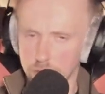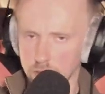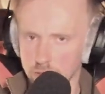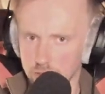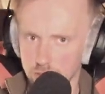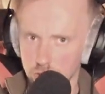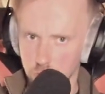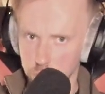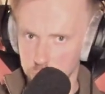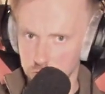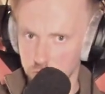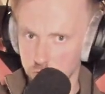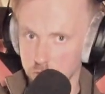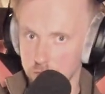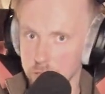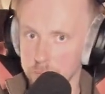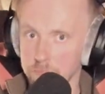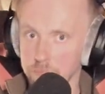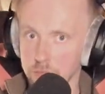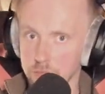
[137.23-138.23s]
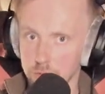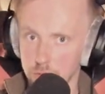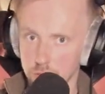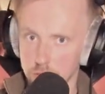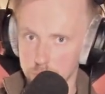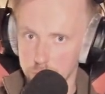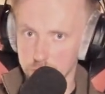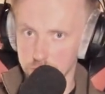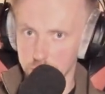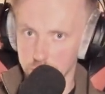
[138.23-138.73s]
subscribe, ring
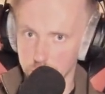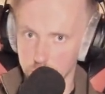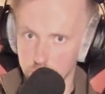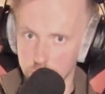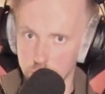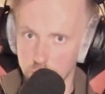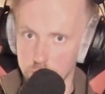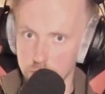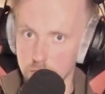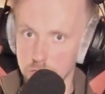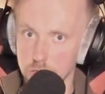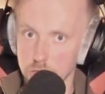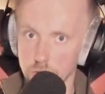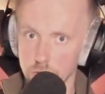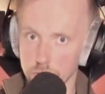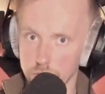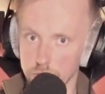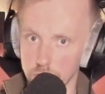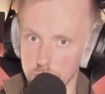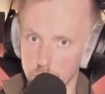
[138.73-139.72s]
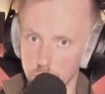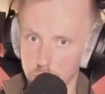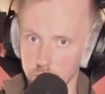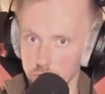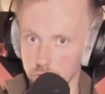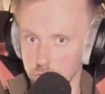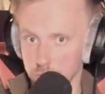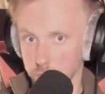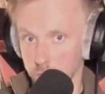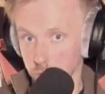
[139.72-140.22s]
the bell for notification. If you want
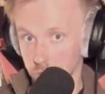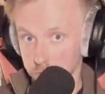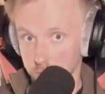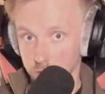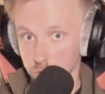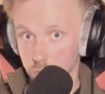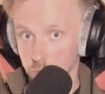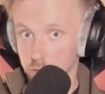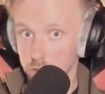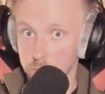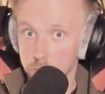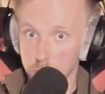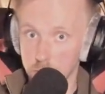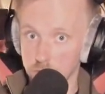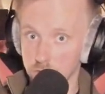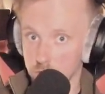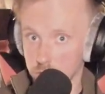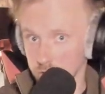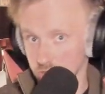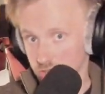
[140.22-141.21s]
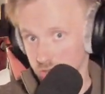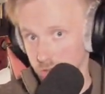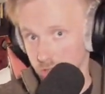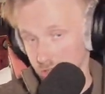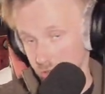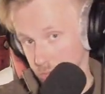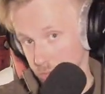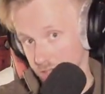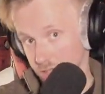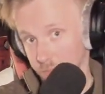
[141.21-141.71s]
to support my work, please
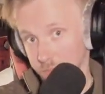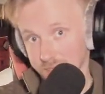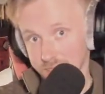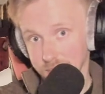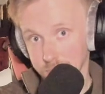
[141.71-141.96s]
consider becoming a